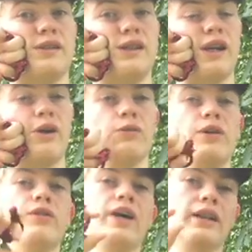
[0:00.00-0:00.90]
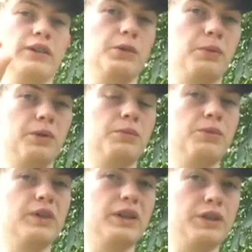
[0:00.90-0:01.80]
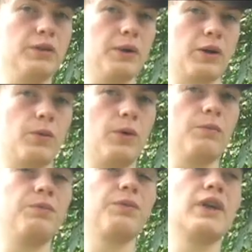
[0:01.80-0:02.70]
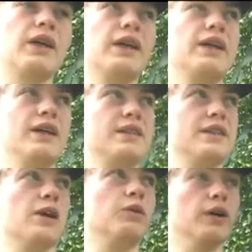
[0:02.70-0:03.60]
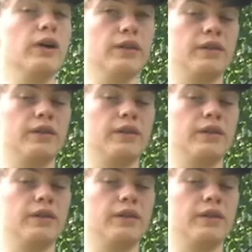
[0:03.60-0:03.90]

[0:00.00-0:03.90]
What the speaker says: to get rid of that little bit of movement in your back wall is now gone.